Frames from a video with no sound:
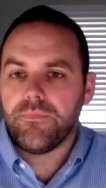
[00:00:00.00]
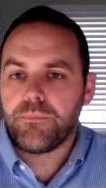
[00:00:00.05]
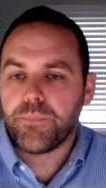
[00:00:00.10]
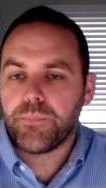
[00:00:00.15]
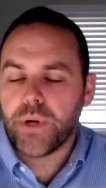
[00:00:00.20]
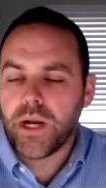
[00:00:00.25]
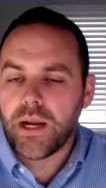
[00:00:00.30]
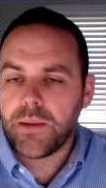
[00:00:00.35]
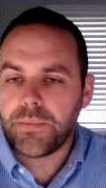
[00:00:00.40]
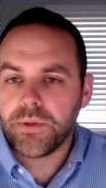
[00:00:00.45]

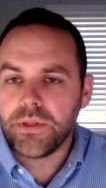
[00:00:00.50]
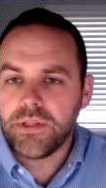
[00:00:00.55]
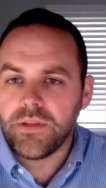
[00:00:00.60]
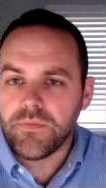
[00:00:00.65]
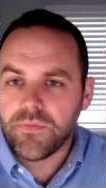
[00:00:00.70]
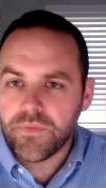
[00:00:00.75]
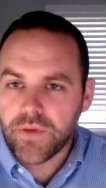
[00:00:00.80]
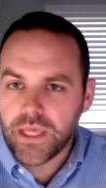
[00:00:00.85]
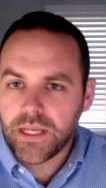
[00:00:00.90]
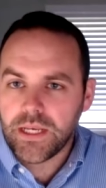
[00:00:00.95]
properly
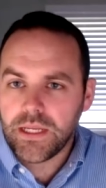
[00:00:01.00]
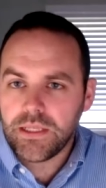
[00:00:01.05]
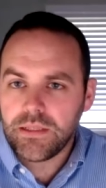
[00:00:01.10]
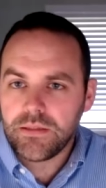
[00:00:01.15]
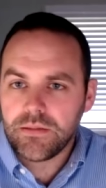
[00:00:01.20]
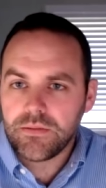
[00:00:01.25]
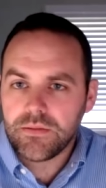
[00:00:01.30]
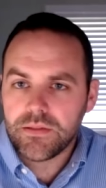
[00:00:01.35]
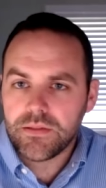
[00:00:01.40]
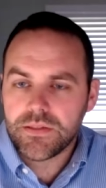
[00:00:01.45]

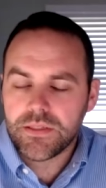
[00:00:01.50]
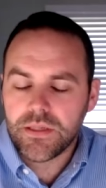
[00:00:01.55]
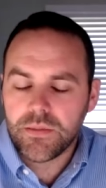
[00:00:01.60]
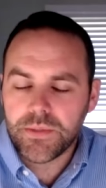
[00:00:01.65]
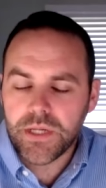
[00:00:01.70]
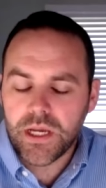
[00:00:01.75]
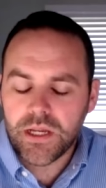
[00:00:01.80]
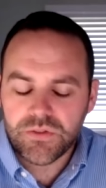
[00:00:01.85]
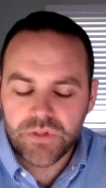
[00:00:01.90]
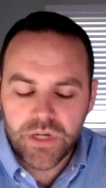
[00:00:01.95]
vetting the
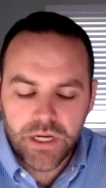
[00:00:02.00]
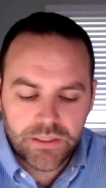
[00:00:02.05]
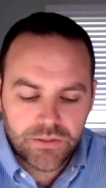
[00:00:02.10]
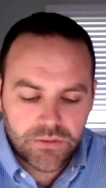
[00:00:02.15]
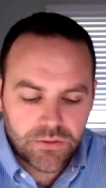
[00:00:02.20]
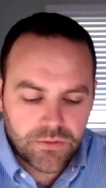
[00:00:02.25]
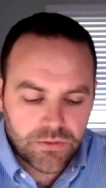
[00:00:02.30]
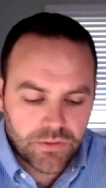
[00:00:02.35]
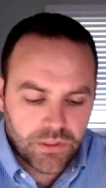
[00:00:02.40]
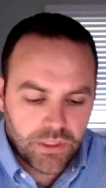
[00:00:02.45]

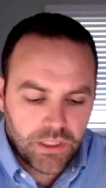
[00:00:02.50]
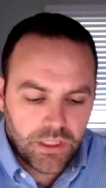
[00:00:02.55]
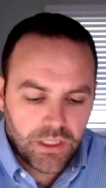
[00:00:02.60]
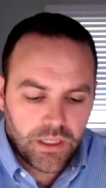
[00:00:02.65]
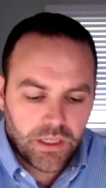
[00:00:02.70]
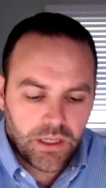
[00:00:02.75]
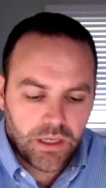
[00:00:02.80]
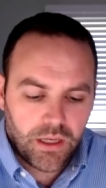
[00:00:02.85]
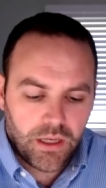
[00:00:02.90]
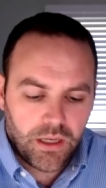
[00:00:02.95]
subcontractors
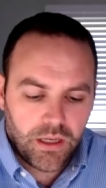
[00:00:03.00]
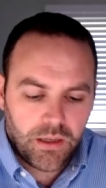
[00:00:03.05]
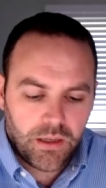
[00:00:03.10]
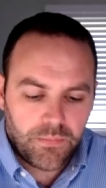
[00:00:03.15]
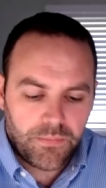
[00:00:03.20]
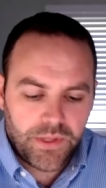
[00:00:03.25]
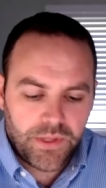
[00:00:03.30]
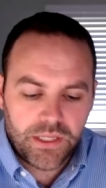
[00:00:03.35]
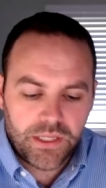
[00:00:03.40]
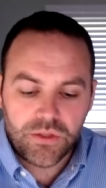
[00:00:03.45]

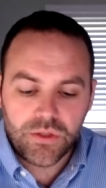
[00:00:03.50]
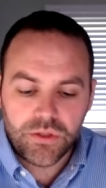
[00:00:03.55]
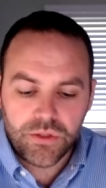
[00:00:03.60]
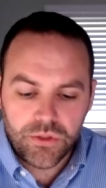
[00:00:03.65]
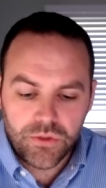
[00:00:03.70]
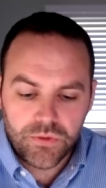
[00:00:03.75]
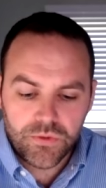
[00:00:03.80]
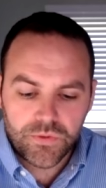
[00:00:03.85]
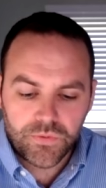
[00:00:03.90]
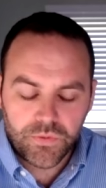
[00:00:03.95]
um, that you
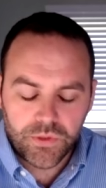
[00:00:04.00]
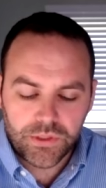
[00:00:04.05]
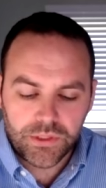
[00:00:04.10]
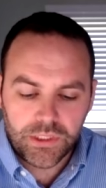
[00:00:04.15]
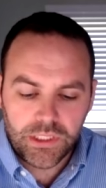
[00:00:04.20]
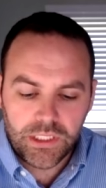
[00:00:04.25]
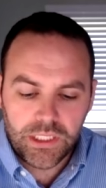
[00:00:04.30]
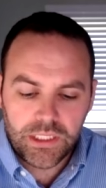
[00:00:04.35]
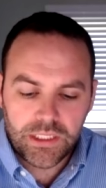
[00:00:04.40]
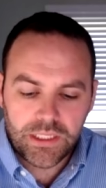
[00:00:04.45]
use for
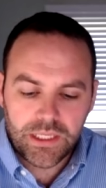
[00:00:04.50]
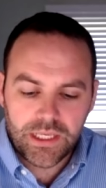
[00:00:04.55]
cleaning.